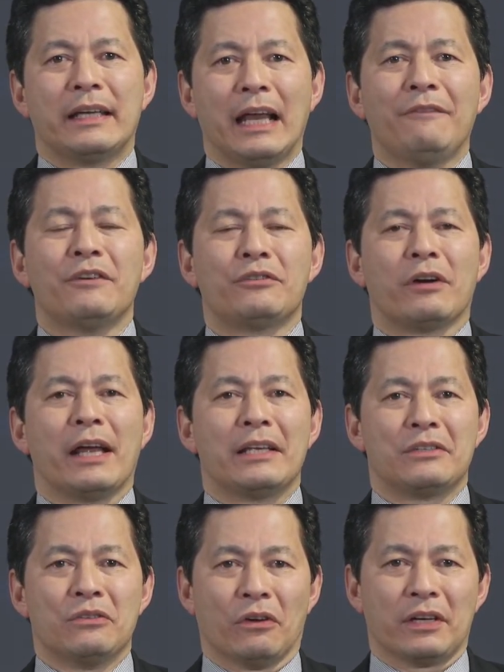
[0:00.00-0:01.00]
Galliford Try
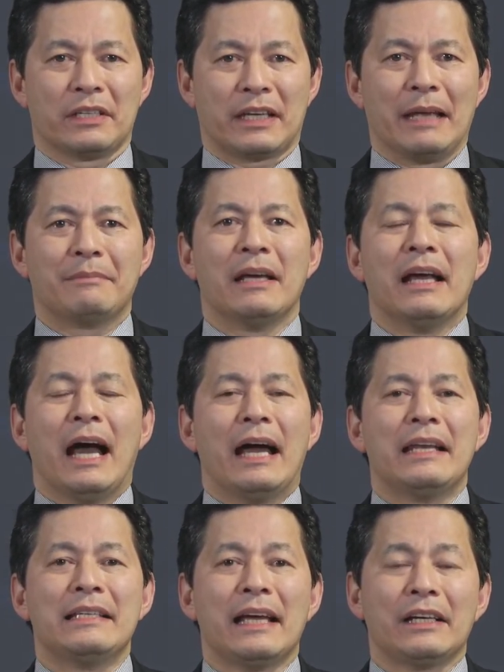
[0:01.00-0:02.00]
has not escaped
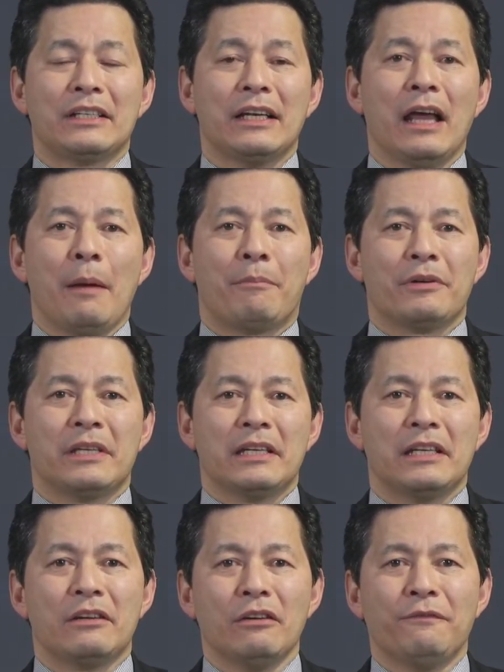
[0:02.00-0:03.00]
and is actually
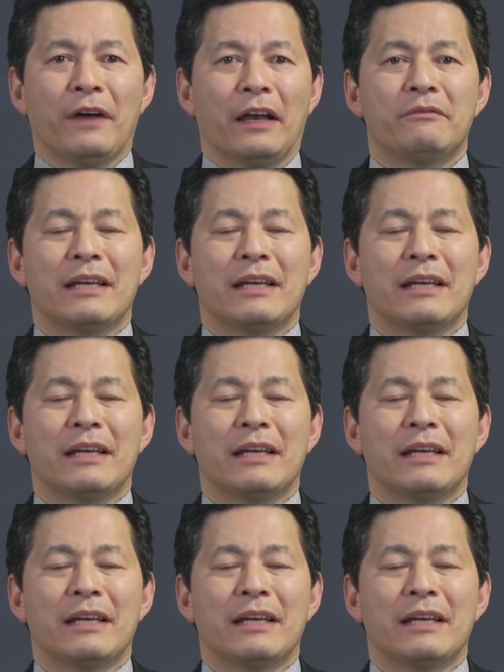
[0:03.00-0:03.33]
presenting good value,